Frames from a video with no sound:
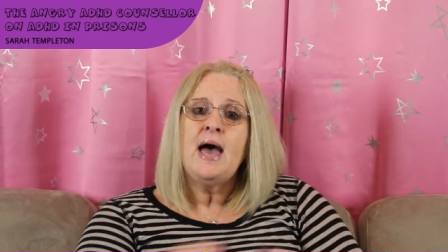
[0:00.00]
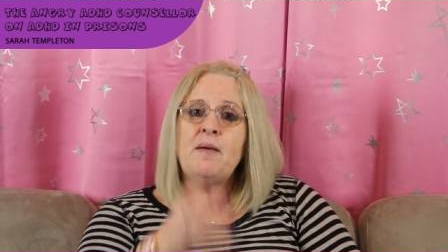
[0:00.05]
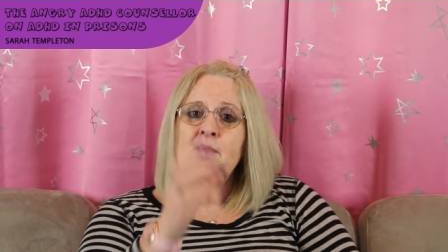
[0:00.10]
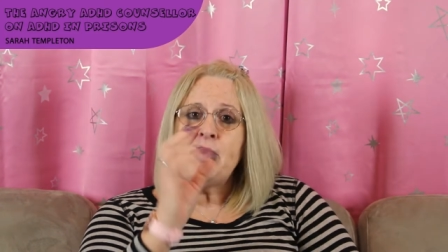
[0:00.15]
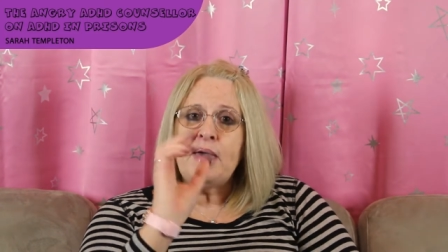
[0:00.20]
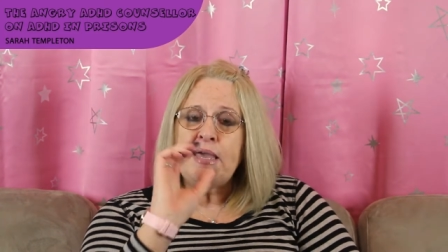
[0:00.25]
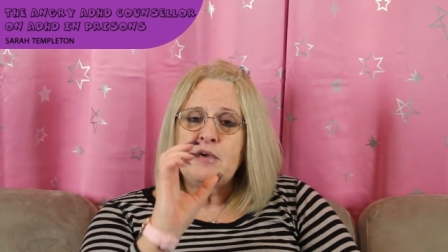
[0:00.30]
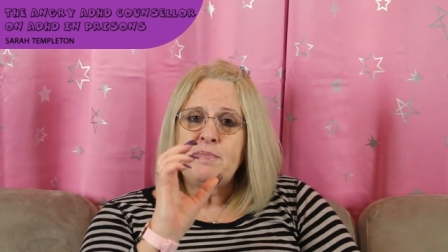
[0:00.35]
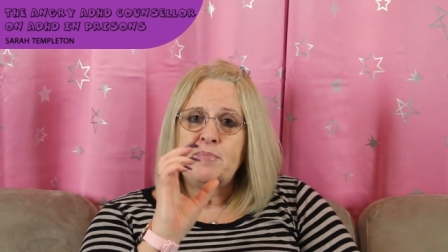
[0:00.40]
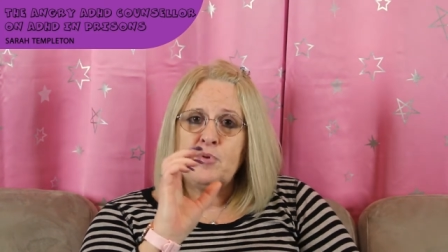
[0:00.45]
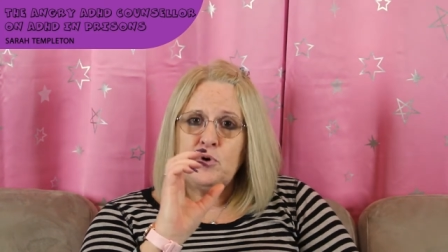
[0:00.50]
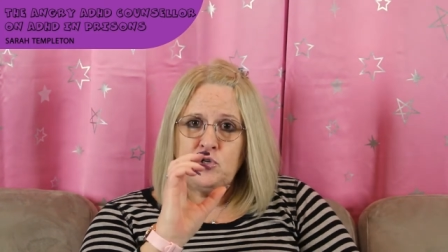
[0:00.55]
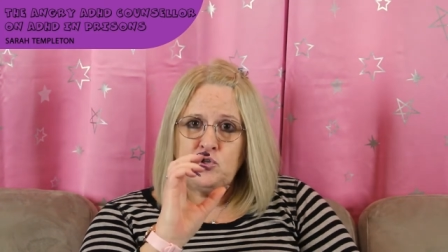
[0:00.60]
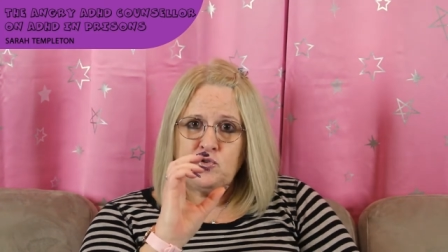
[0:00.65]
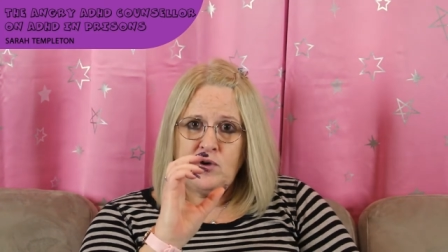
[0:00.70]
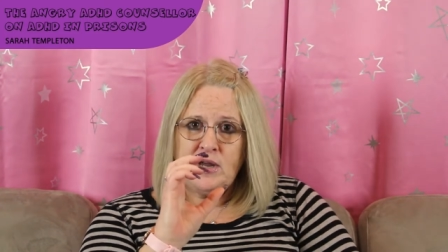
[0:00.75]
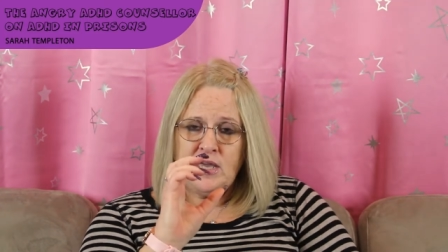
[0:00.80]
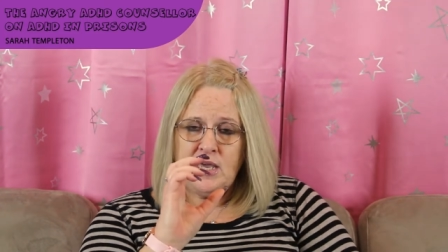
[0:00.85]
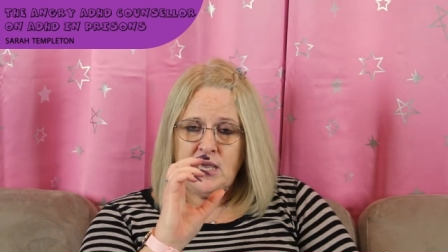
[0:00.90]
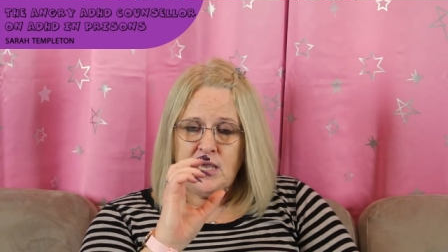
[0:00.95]
and make a boy
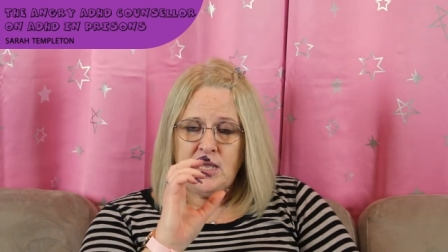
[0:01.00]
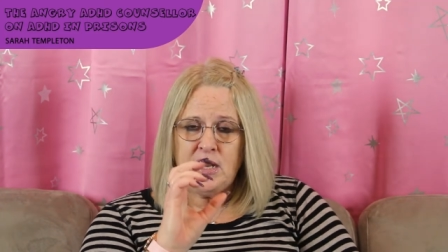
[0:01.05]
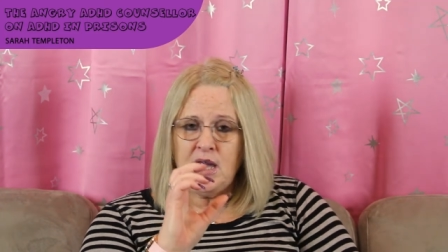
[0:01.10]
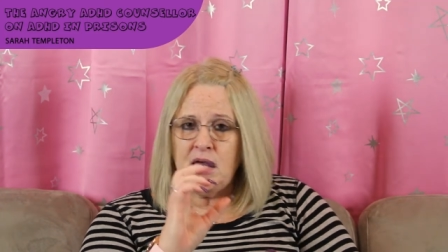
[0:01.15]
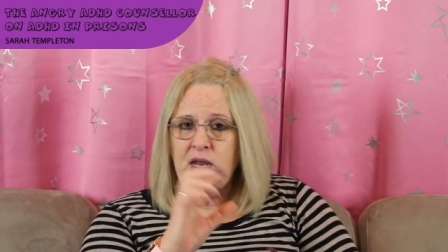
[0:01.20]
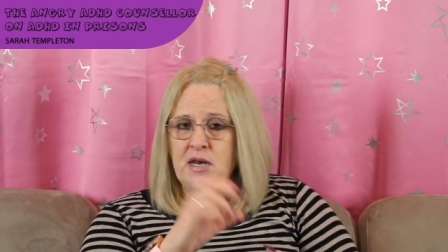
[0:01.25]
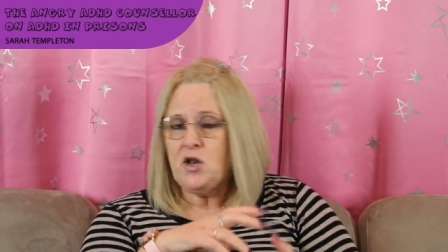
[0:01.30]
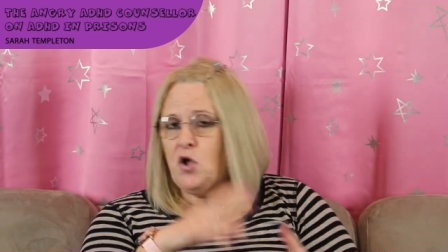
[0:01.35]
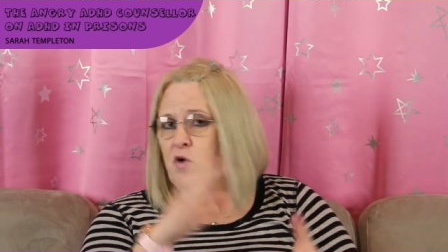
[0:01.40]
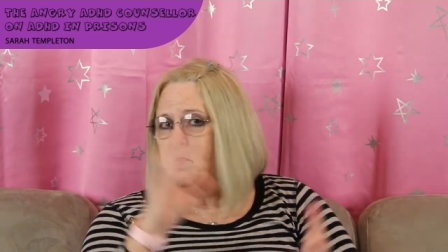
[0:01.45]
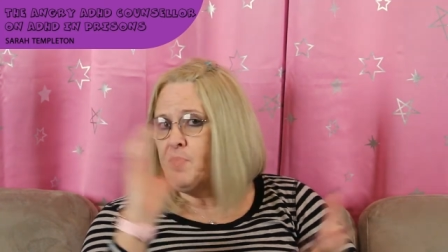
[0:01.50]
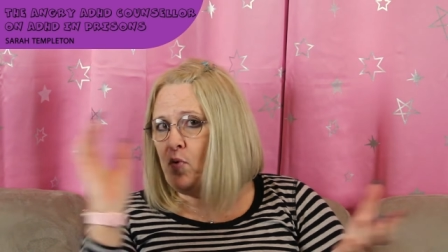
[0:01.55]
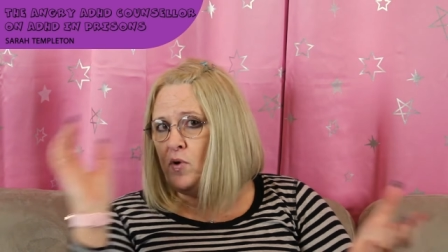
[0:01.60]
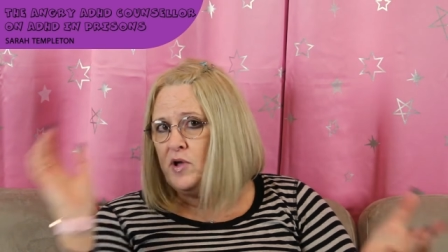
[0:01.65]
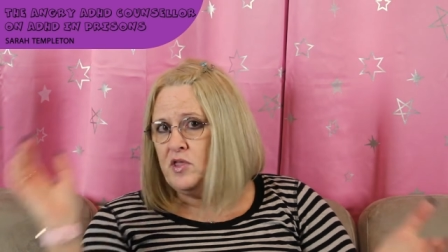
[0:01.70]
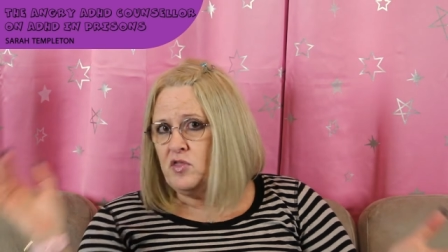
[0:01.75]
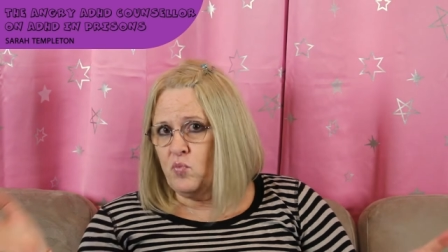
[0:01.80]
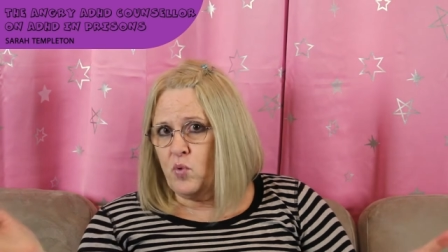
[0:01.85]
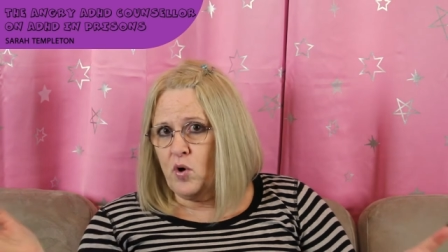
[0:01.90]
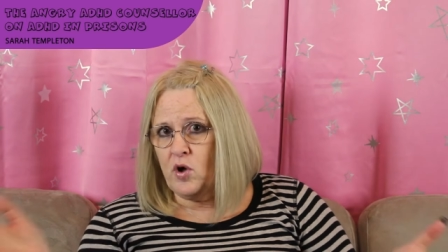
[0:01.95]
drink it. And no
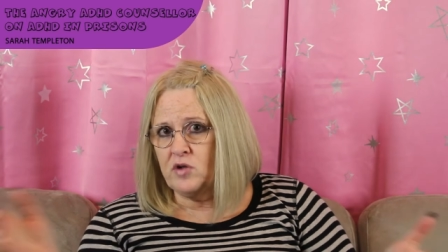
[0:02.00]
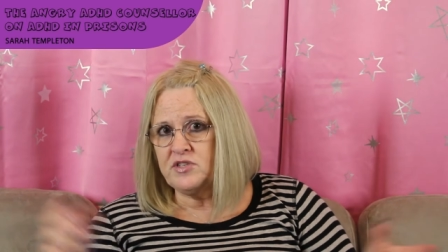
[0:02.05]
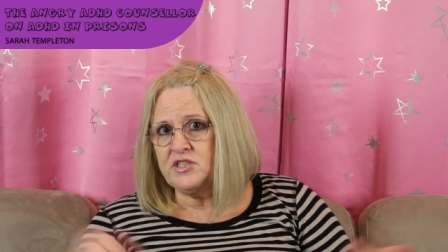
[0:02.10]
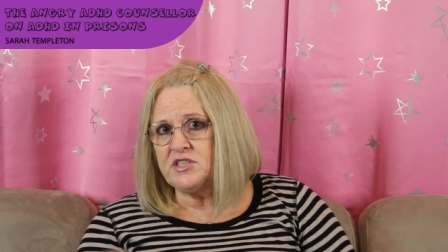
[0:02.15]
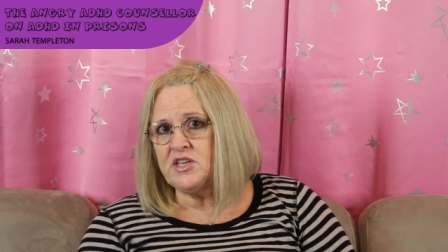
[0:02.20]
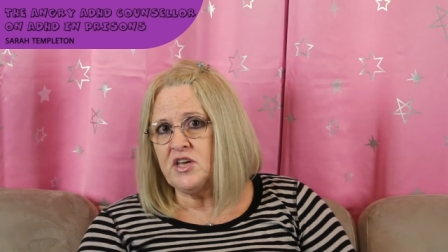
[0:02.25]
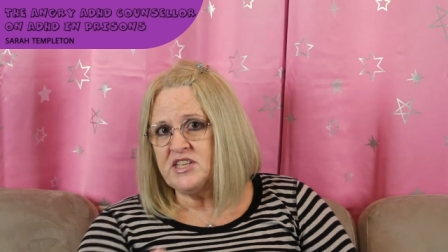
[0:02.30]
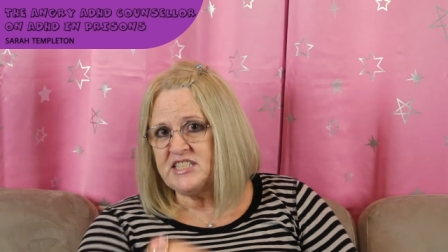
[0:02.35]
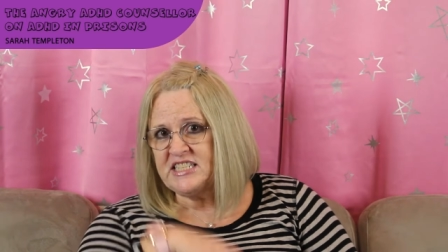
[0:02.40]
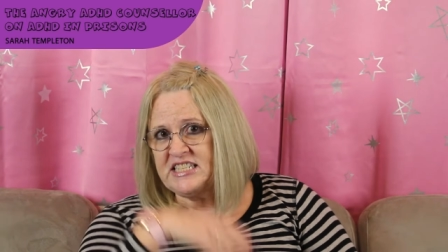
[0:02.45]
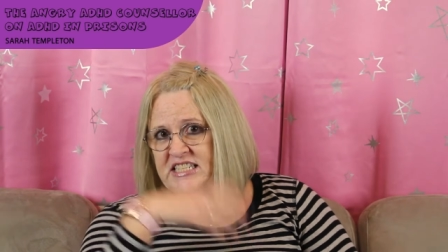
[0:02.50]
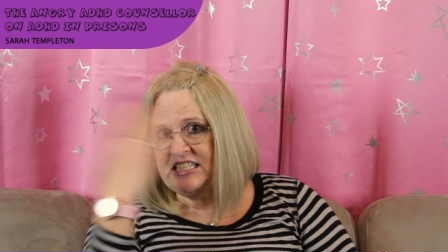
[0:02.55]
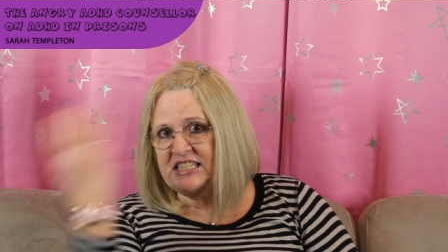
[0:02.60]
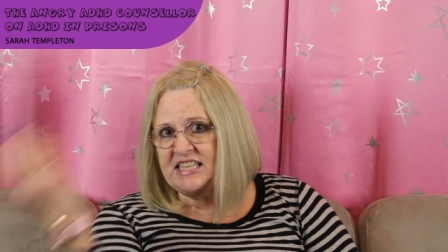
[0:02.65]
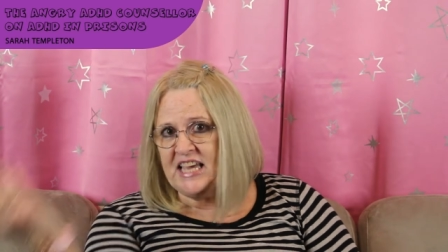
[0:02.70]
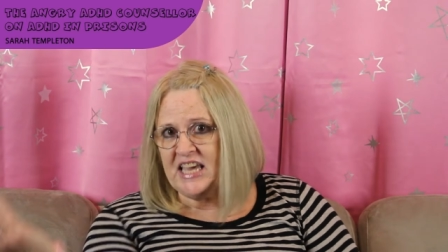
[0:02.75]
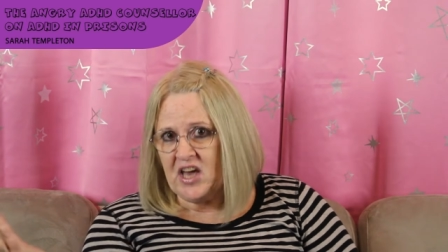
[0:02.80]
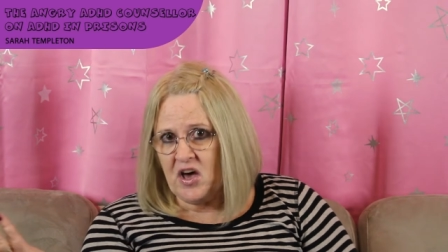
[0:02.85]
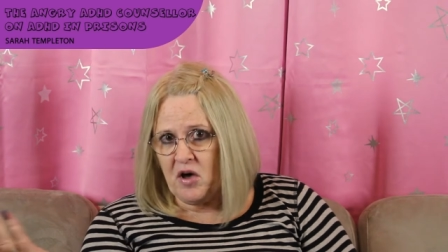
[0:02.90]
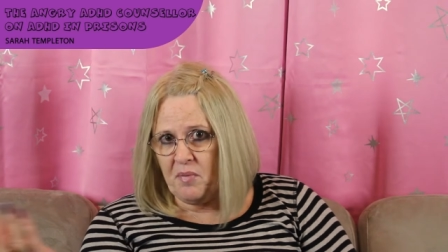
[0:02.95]
boy in the world is going to
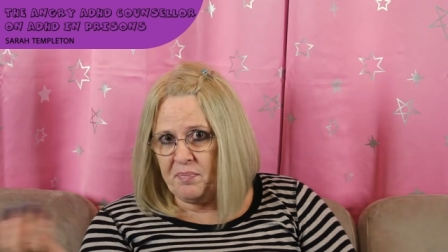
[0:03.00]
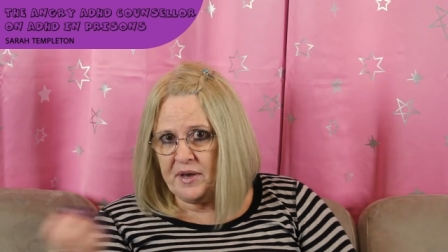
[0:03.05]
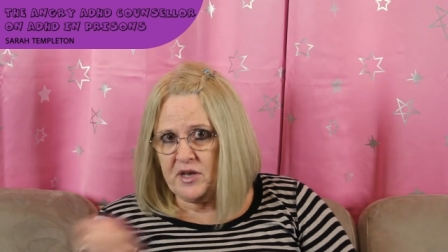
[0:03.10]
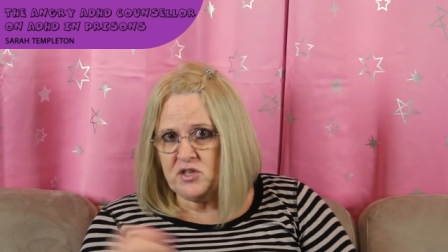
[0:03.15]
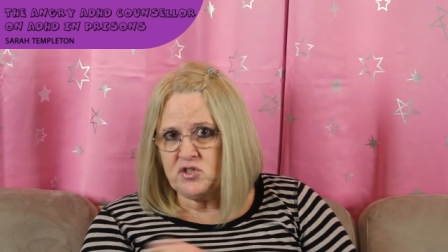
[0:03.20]
sick up